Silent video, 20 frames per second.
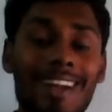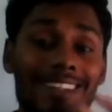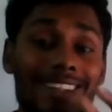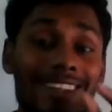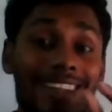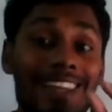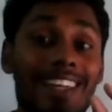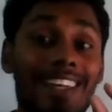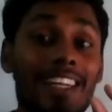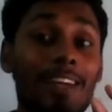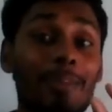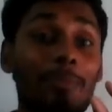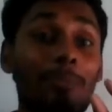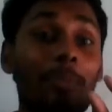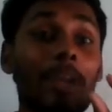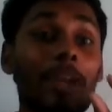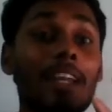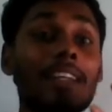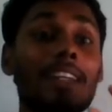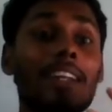Tin
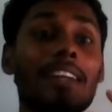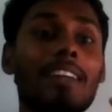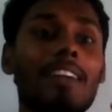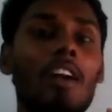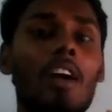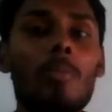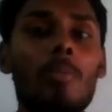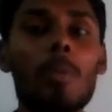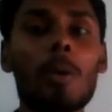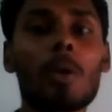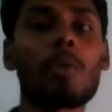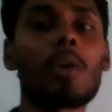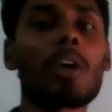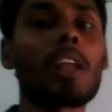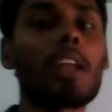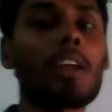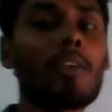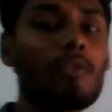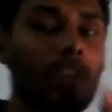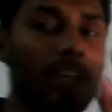plated copper
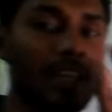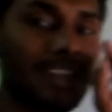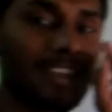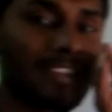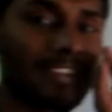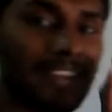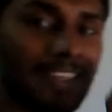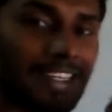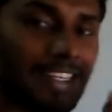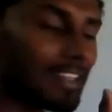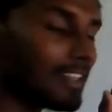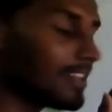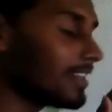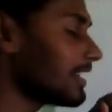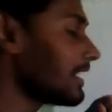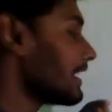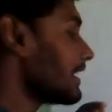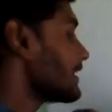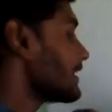wire, a very thin